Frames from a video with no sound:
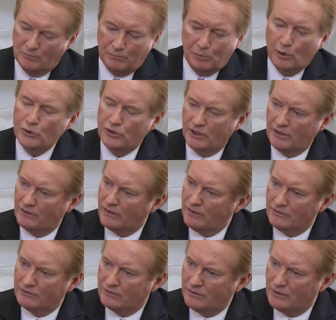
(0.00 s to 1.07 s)
pushing
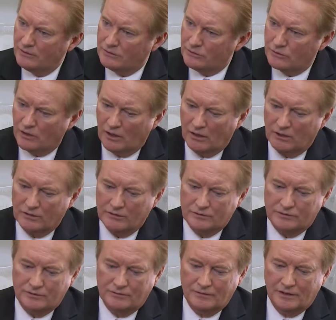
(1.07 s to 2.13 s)
these
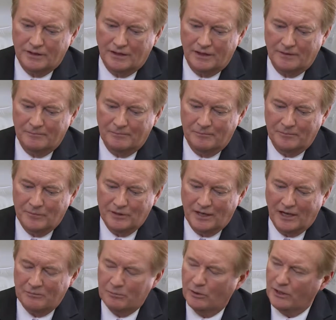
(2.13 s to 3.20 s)
drugs,
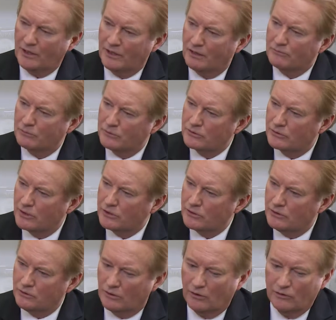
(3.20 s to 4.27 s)
not putting enough
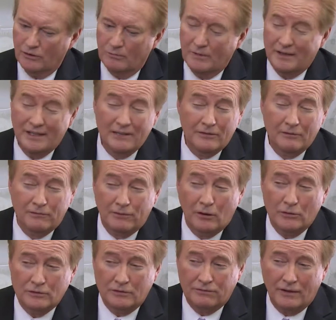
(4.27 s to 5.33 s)
restrictions on them, and even
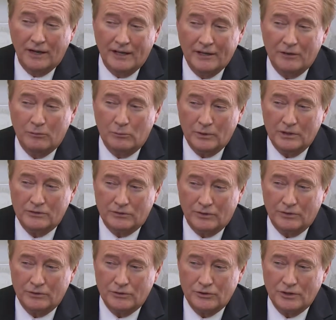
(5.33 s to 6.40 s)
falsifying
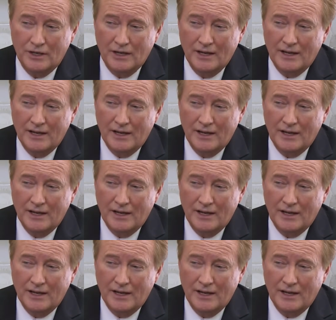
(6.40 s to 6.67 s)
research.